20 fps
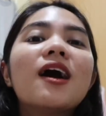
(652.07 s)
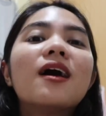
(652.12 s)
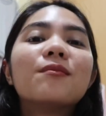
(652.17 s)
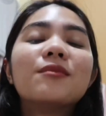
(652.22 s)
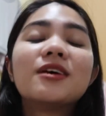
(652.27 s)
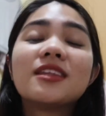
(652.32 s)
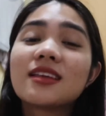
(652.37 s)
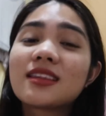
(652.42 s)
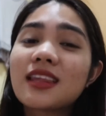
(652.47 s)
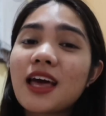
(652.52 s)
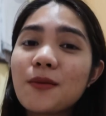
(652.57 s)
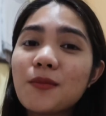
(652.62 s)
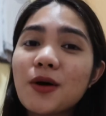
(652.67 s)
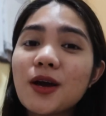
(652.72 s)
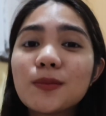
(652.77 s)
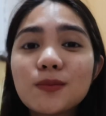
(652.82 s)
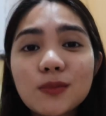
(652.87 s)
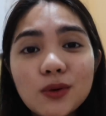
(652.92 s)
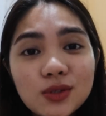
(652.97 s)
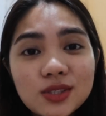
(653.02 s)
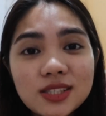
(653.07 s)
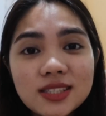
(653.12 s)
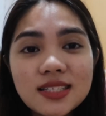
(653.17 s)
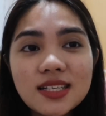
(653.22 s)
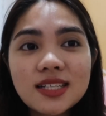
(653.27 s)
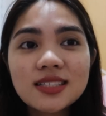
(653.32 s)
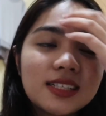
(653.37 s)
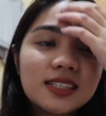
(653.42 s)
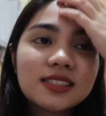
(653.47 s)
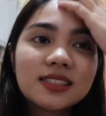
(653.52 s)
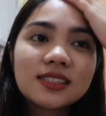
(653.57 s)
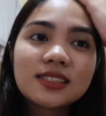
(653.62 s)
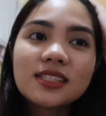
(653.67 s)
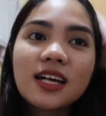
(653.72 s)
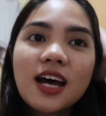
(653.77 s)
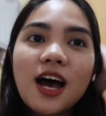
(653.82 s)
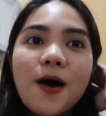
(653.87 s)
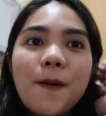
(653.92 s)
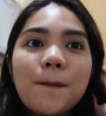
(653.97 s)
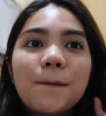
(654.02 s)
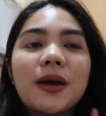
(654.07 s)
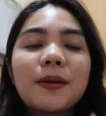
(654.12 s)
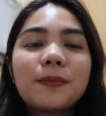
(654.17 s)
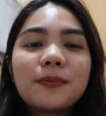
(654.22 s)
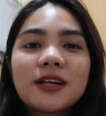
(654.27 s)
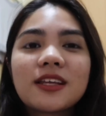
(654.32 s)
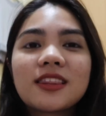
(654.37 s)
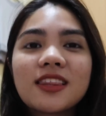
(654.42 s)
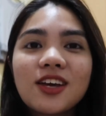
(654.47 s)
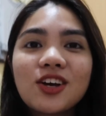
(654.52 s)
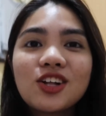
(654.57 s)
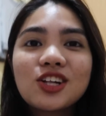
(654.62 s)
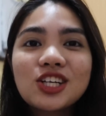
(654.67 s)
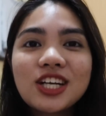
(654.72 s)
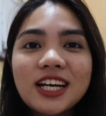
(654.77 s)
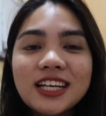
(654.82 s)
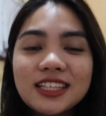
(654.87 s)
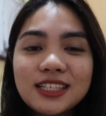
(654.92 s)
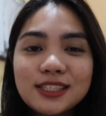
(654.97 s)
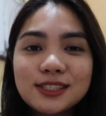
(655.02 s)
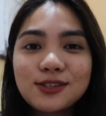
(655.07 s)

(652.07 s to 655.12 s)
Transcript: By the time I post this, it's my birthday already.